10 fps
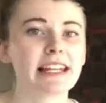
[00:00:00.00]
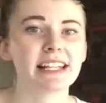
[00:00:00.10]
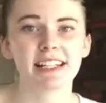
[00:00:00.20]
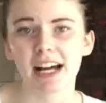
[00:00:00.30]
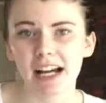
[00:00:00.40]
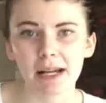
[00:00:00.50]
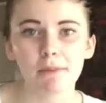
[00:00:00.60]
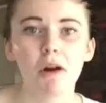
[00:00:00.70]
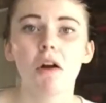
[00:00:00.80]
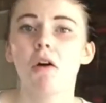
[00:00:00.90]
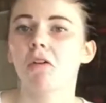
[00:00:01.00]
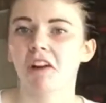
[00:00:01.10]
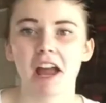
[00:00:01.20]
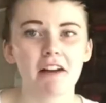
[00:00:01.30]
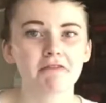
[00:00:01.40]
any time
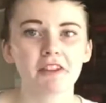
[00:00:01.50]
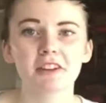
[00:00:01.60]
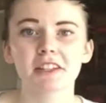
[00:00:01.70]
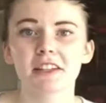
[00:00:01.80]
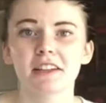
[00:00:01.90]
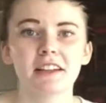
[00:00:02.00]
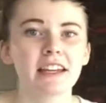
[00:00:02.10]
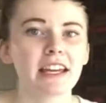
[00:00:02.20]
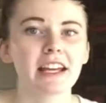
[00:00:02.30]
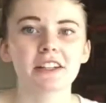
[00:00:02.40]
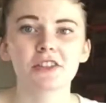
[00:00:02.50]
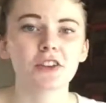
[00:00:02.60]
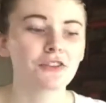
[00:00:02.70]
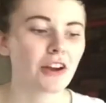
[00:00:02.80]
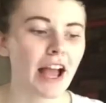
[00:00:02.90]
or effort. It
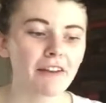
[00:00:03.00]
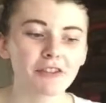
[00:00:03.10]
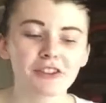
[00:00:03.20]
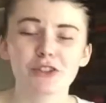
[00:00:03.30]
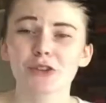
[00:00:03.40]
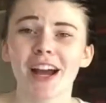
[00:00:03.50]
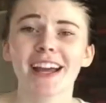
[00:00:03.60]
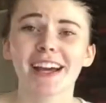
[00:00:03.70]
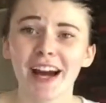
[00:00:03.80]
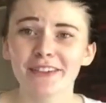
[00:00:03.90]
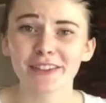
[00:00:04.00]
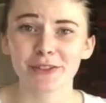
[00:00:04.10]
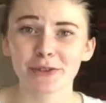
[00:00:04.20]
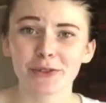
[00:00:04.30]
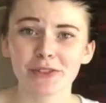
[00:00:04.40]
took forever to try and cut the
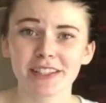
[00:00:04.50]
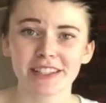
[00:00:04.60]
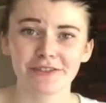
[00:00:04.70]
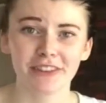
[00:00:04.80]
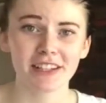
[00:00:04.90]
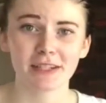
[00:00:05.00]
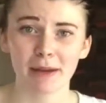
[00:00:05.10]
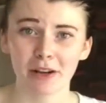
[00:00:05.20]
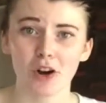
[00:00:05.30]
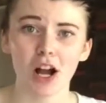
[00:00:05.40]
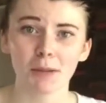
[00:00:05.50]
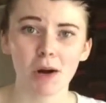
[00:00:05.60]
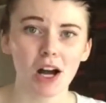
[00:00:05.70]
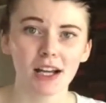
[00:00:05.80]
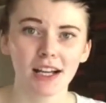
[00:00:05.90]
noodles to fit to my crock
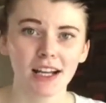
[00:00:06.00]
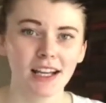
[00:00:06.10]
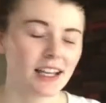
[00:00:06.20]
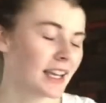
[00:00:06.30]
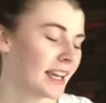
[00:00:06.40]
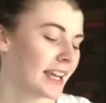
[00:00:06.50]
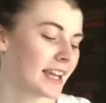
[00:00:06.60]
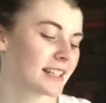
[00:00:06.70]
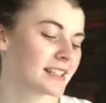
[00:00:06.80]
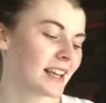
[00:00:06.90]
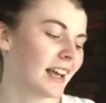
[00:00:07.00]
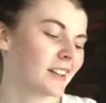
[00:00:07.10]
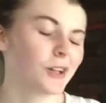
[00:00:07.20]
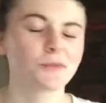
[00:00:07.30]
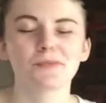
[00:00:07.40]
pot, and I
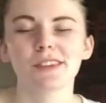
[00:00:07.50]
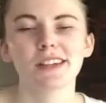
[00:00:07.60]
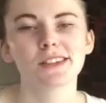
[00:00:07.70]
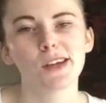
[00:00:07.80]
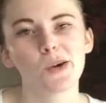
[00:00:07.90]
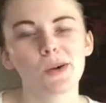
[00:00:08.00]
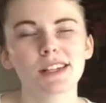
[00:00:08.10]
don't know. So